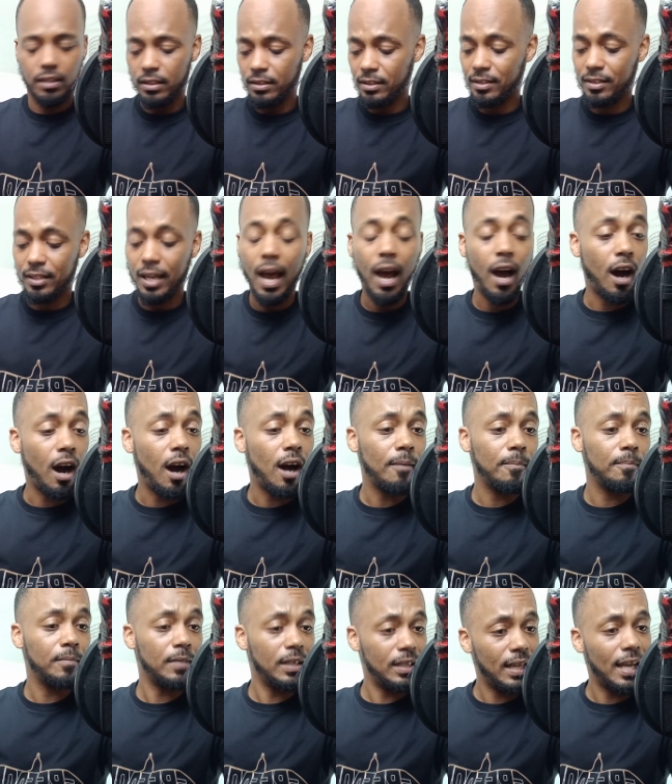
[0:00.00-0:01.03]
set
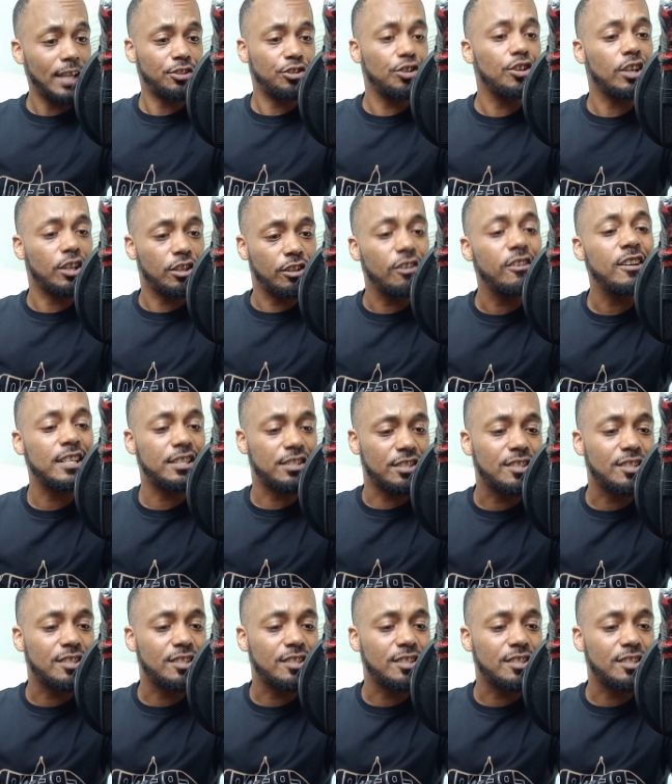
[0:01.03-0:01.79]
up, electric grid